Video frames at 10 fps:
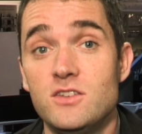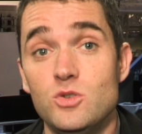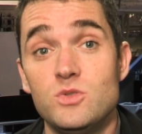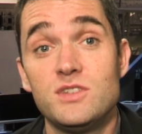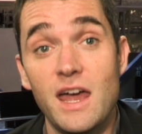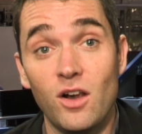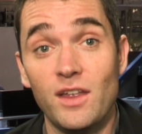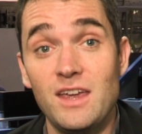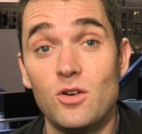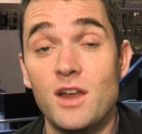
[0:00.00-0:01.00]
to settle
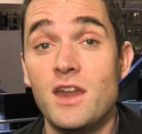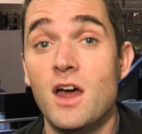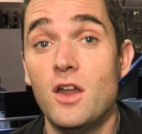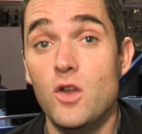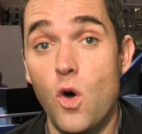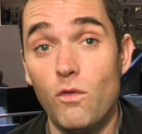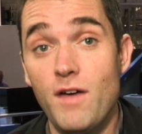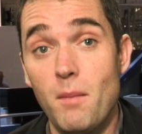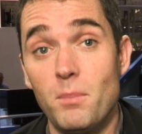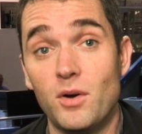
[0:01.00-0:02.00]
here in
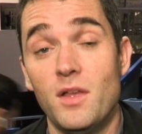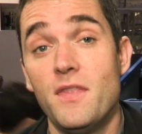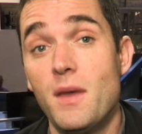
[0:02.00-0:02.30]
November.